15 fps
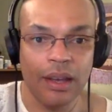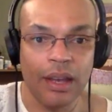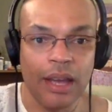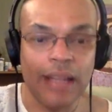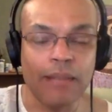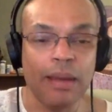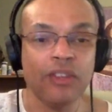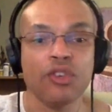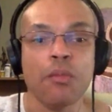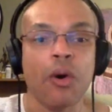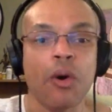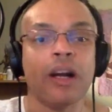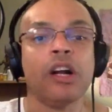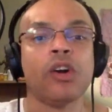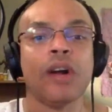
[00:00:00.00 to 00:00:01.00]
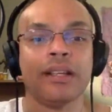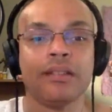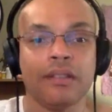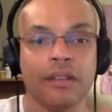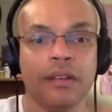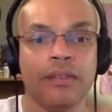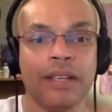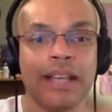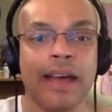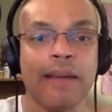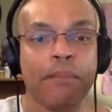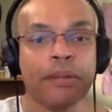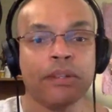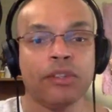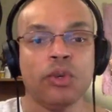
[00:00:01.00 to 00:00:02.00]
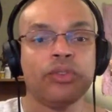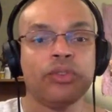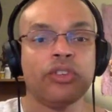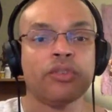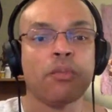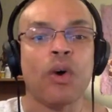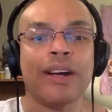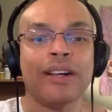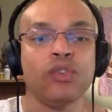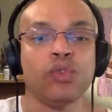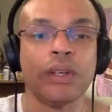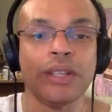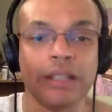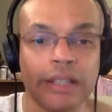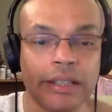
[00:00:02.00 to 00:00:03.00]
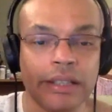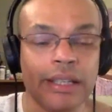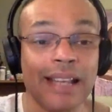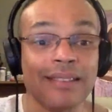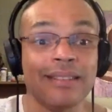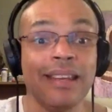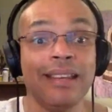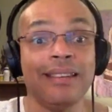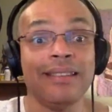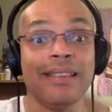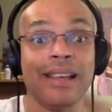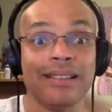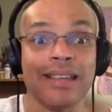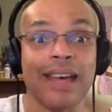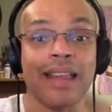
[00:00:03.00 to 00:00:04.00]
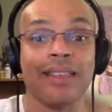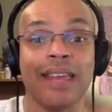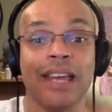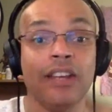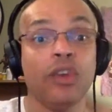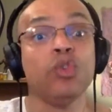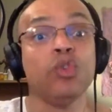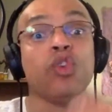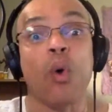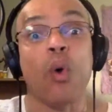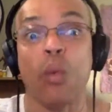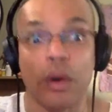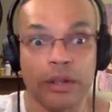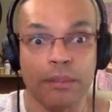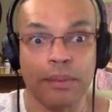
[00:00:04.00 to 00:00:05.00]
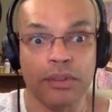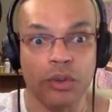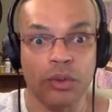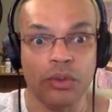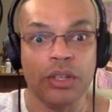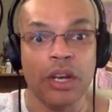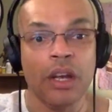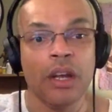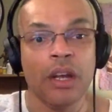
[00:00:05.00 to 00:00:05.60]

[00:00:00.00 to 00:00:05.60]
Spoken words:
And it makes you more aggressive, and that produces more adrenaline. And that's the exact thing you don't want to produce.